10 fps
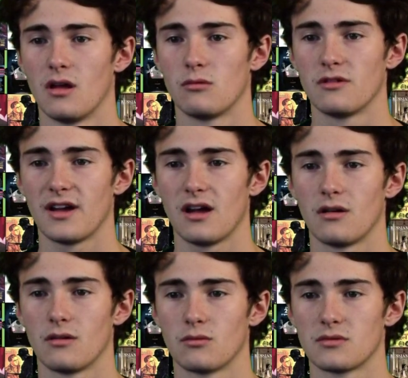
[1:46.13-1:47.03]
Without
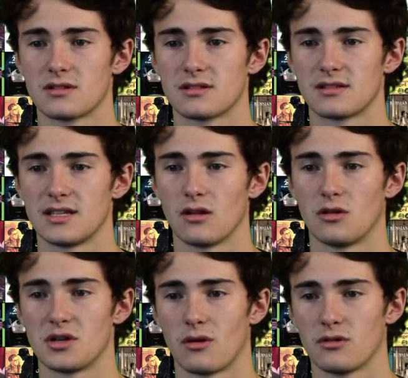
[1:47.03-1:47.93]

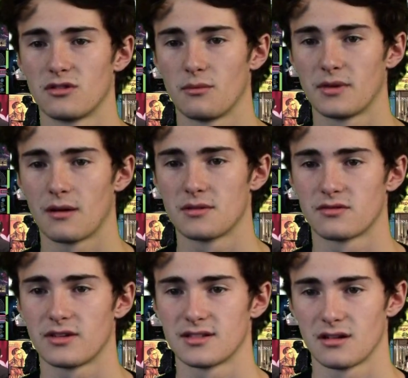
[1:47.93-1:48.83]
technology I would not be able
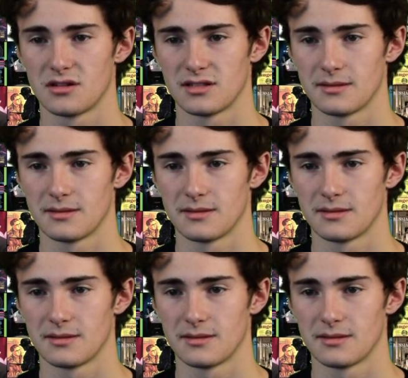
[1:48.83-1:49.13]
to research this